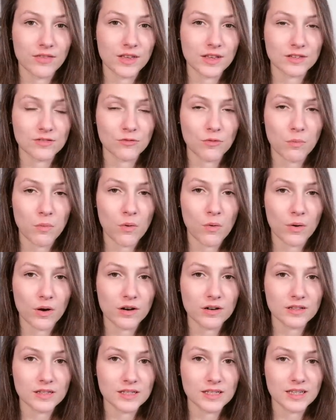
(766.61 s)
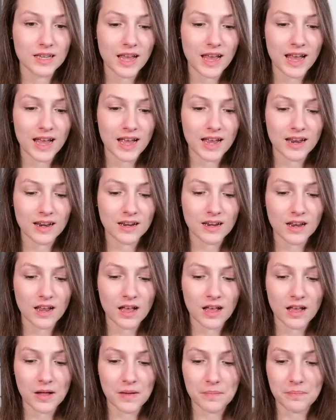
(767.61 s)
these reports and
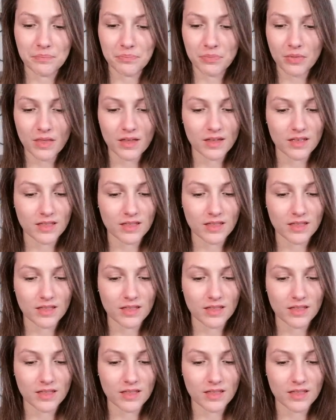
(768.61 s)
um,